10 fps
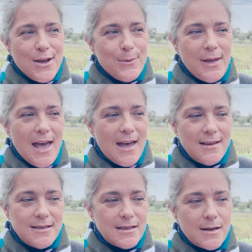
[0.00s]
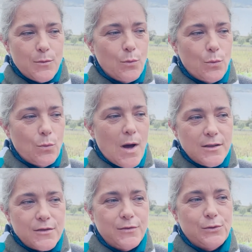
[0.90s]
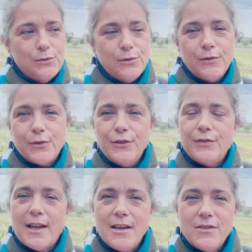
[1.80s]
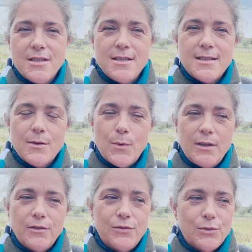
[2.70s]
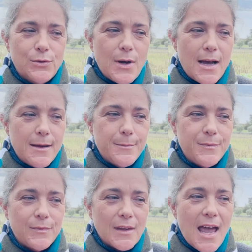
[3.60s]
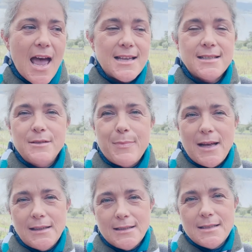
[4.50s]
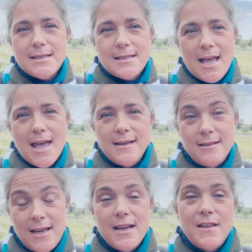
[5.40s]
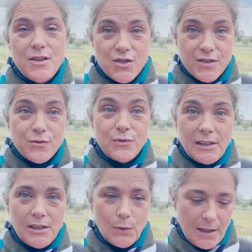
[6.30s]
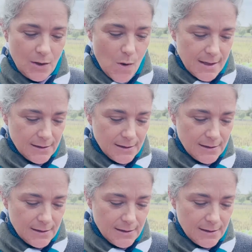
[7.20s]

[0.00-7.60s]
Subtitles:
We had wonderful fruit flavours, wonderful acid balance, and yeah, they're just really looking quite